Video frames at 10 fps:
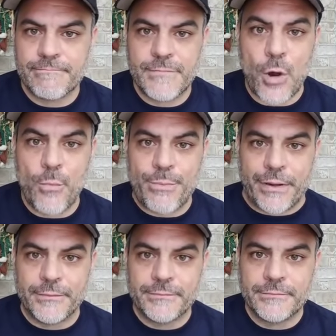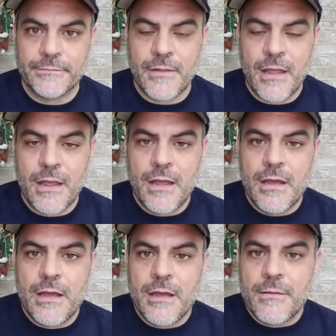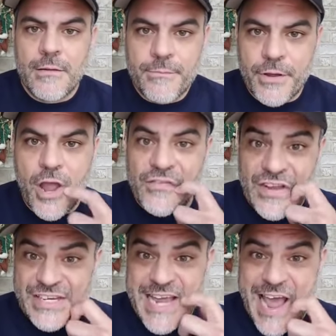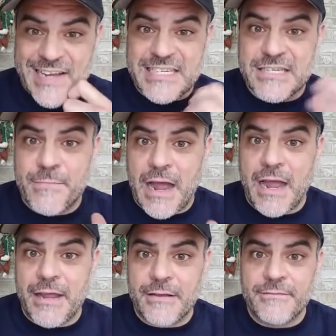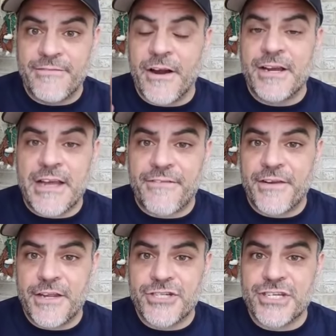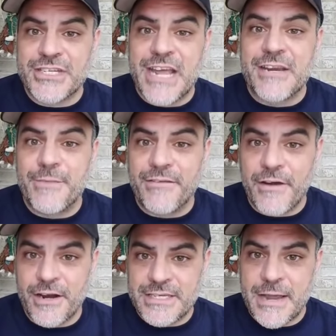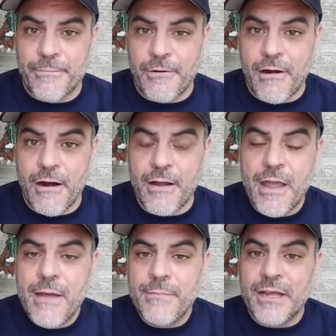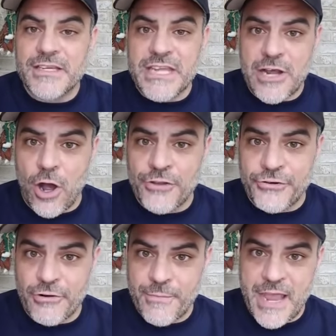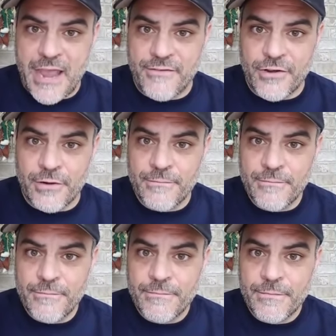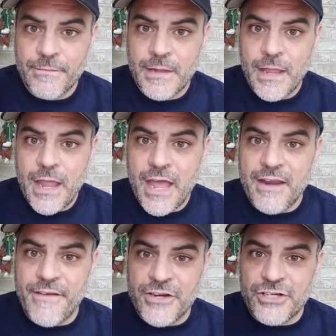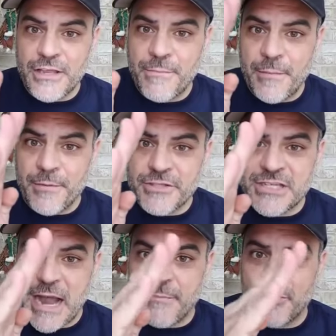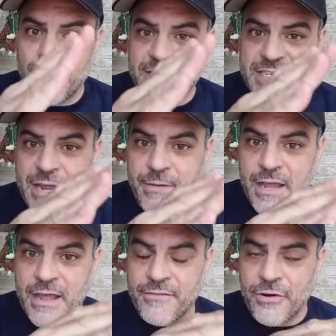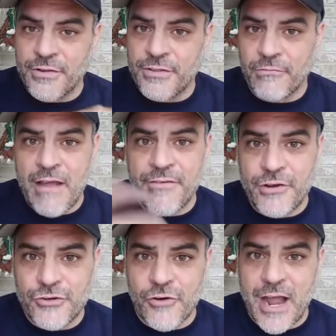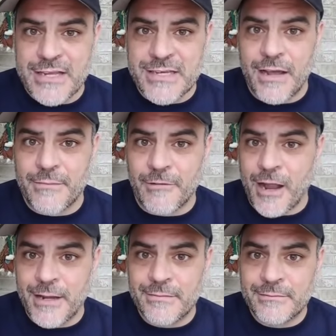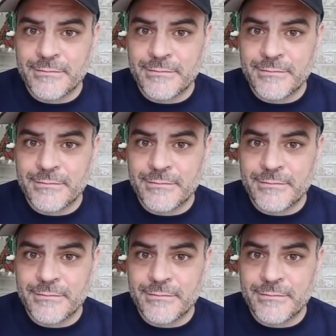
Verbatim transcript: Nope. Pigovian taxes, by very definition, tend to be very temporary because they alter a behavior and eventually people stop doing said behavior and the revenue dries up, right?